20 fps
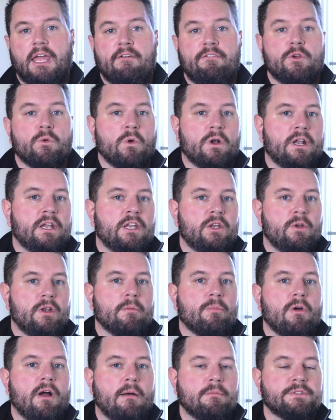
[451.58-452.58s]
If you run into any
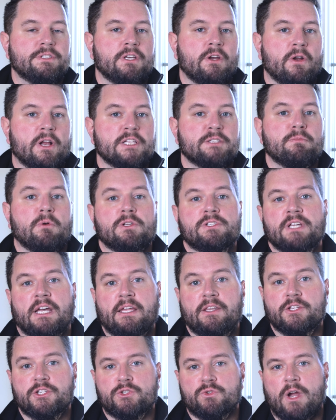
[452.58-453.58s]
problems here, it's most
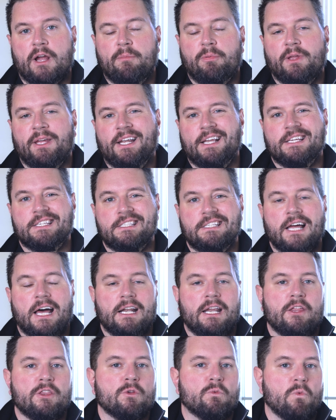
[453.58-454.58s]
likely the strike plate is
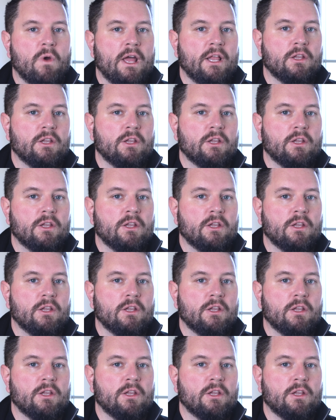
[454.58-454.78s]
not in the right